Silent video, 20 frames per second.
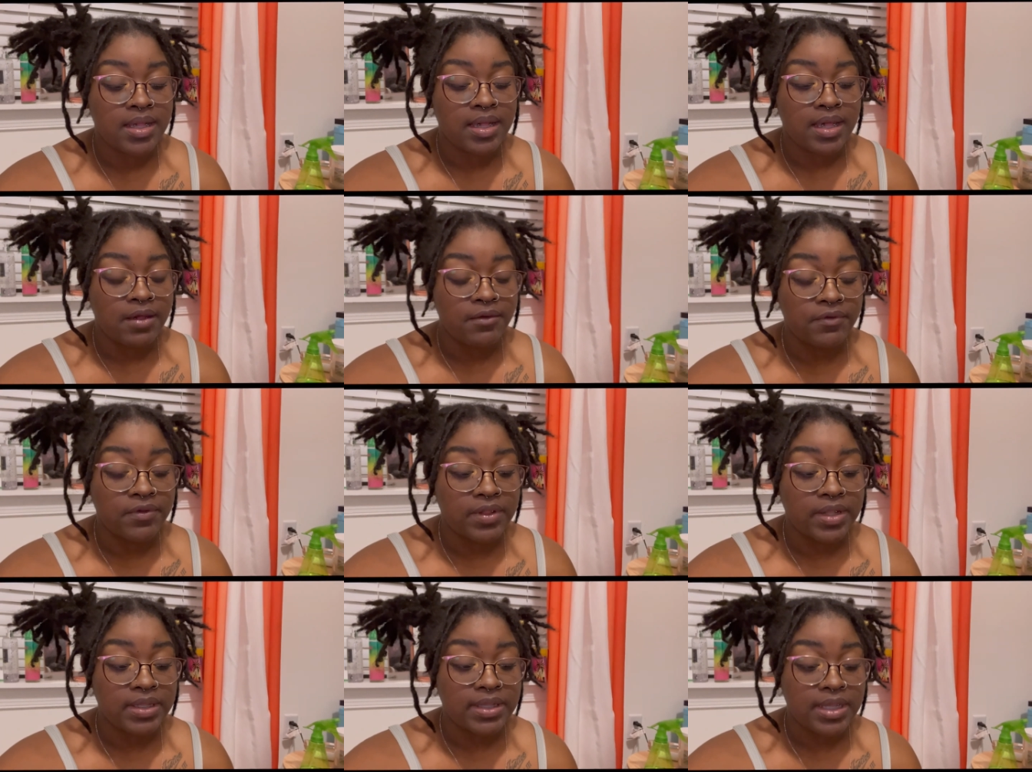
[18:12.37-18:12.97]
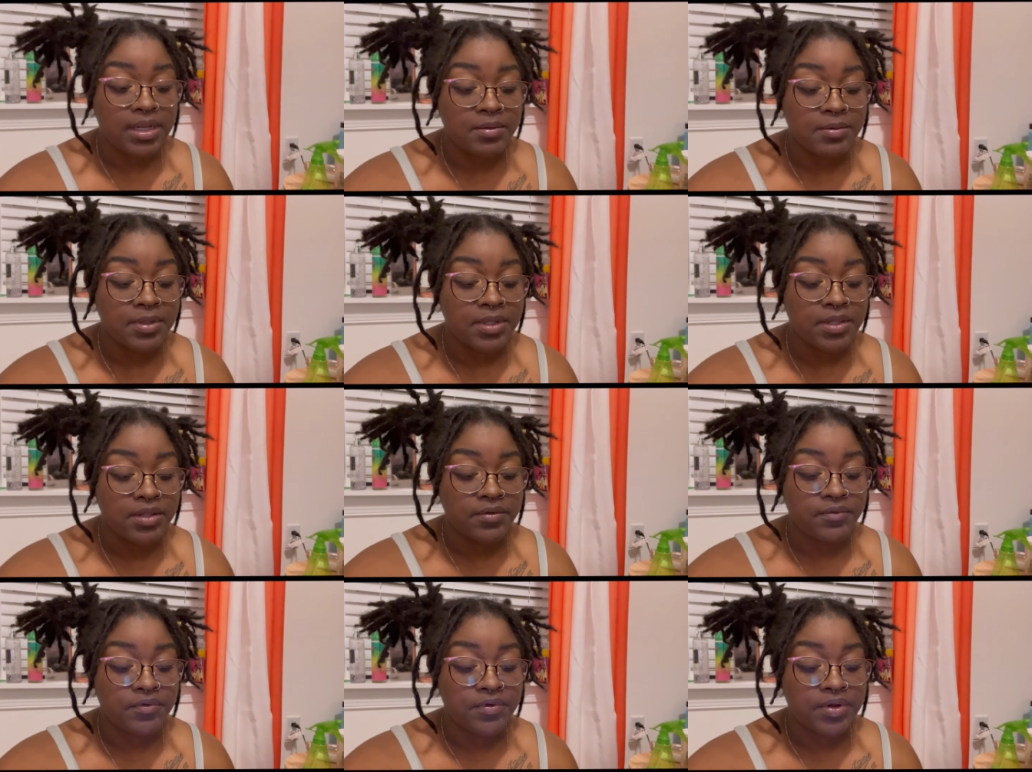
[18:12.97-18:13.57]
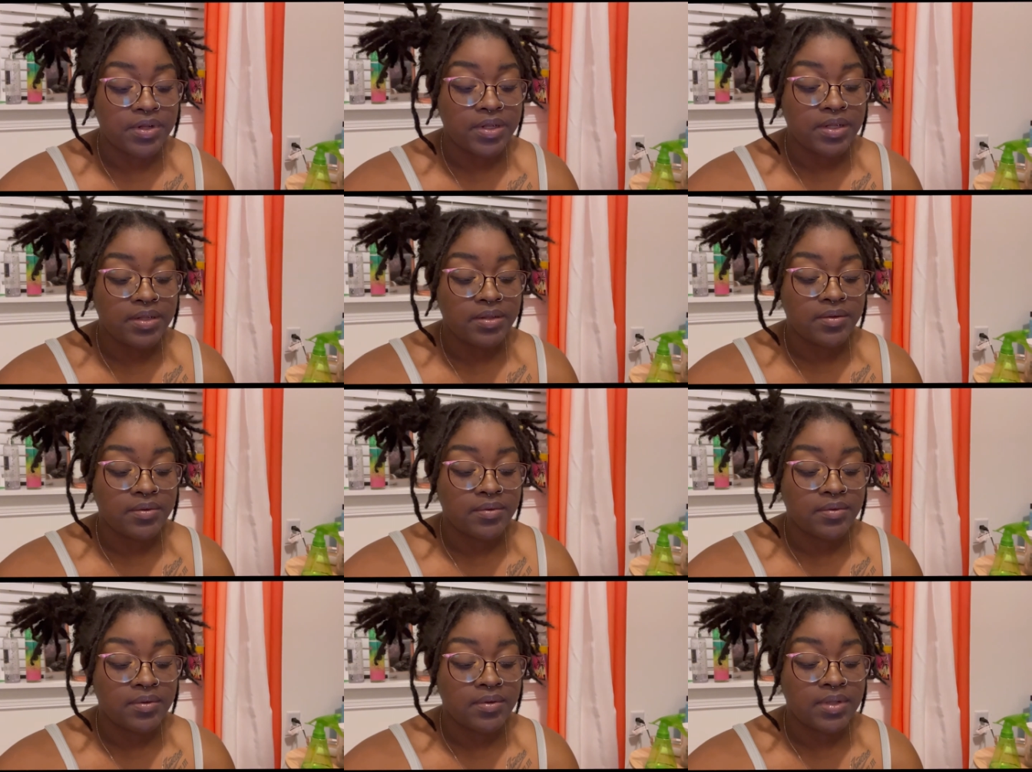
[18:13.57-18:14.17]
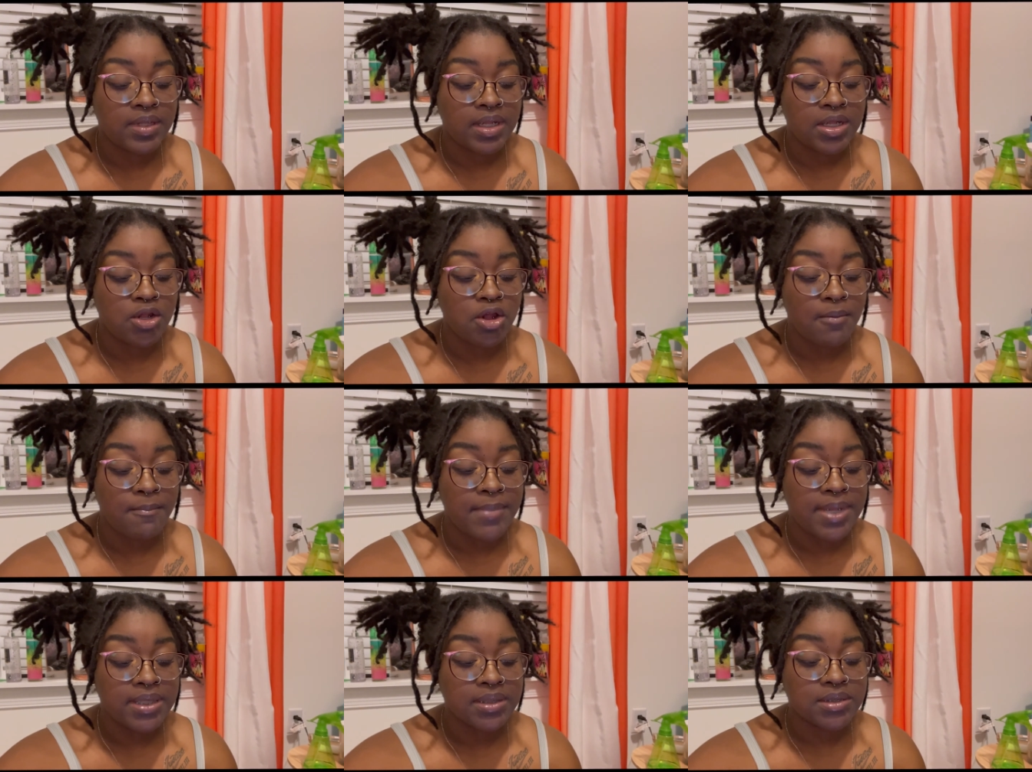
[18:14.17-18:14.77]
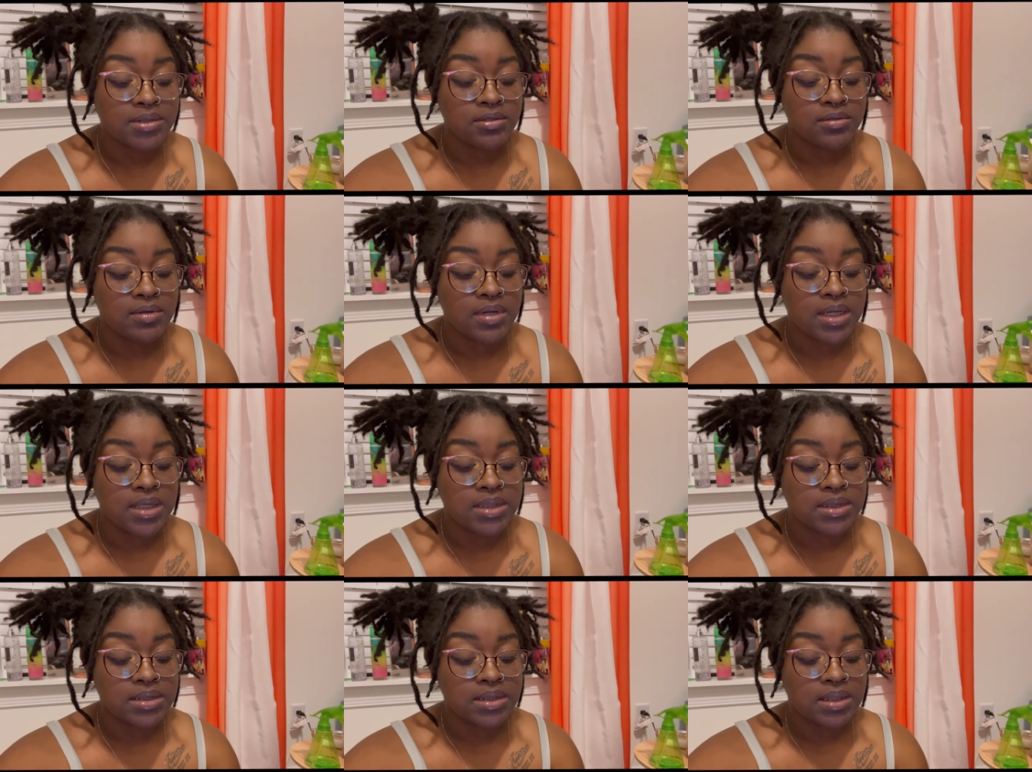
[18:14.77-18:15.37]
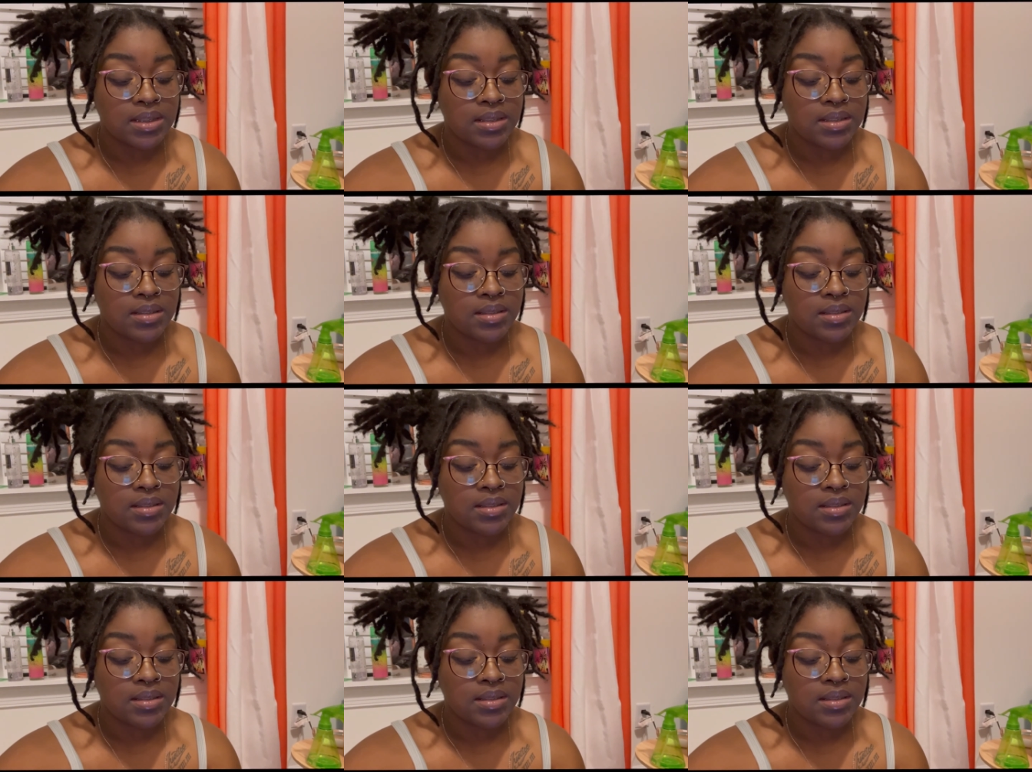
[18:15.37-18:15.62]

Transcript: I feel like that'll be good for you and your mental, honestly.